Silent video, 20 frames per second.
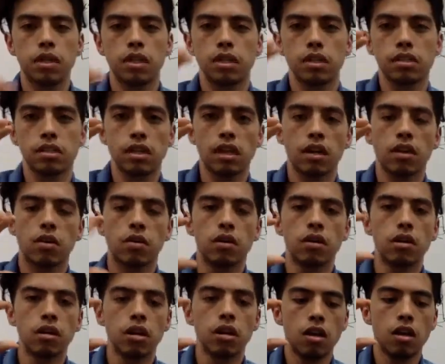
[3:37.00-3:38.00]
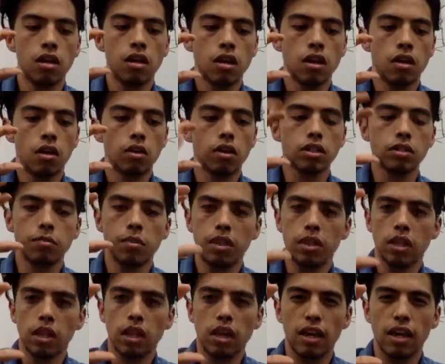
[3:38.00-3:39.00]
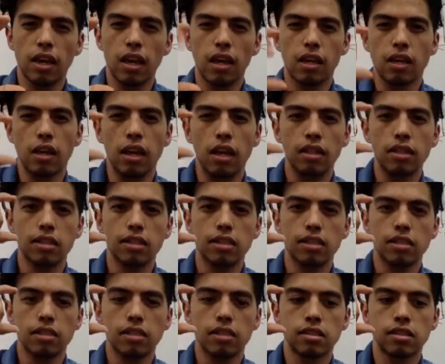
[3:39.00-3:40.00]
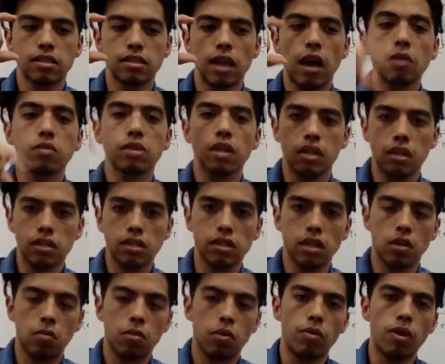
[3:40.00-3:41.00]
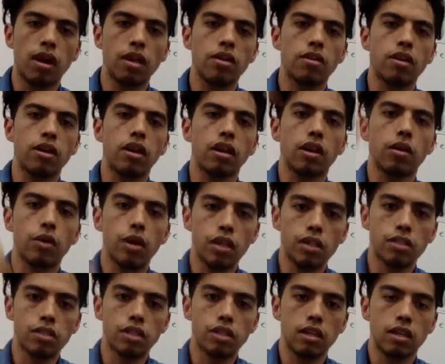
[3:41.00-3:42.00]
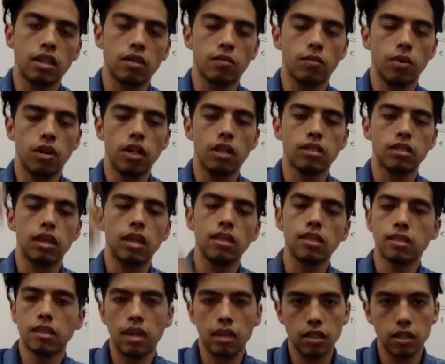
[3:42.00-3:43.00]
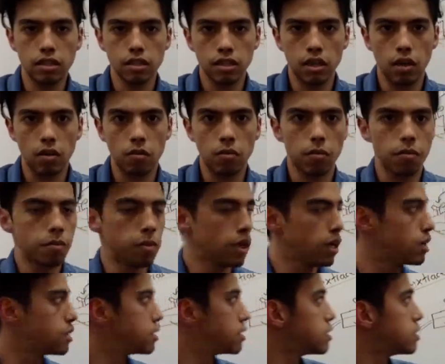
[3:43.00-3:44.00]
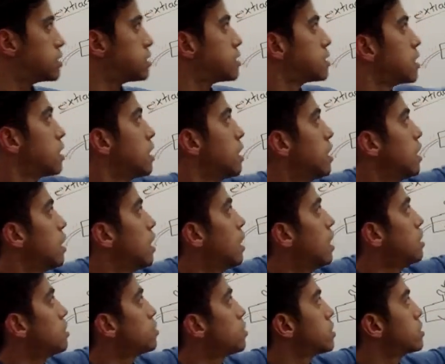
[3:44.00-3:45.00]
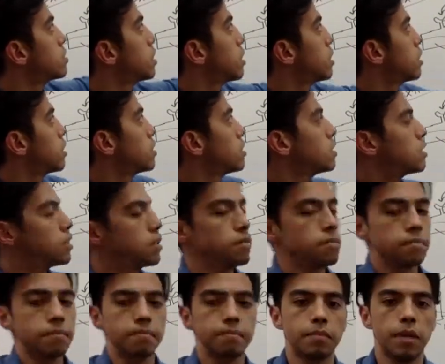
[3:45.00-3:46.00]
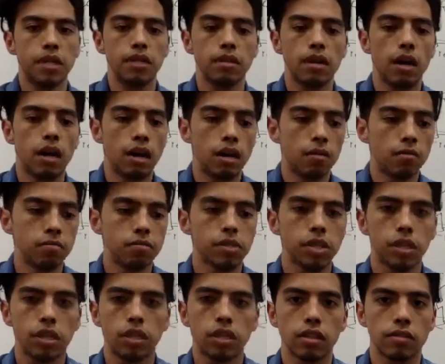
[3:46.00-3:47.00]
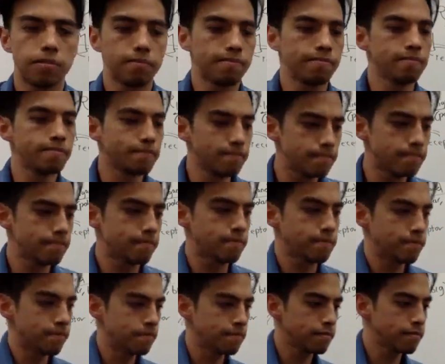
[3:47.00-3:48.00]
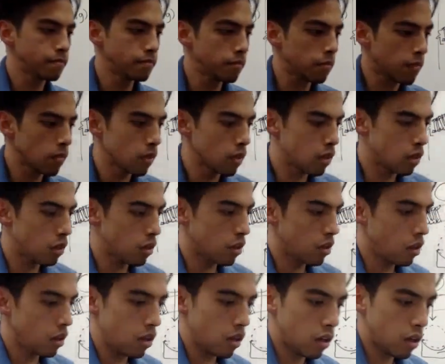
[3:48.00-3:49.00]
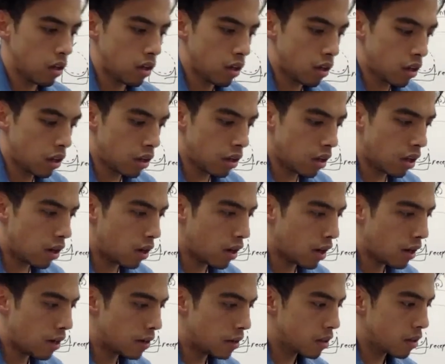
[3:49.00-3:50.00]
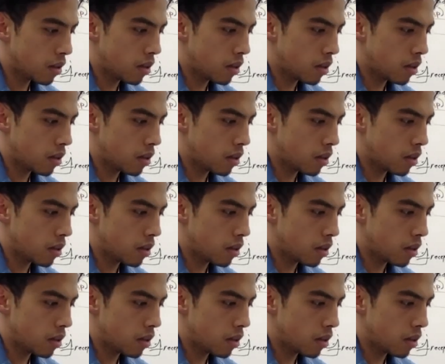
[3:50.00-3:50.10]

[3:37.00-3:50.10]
meet the cell or doesn't meet the ligand outside the cell, but rather it greets it when it's inside the cell because this is intracellular signaling. All right.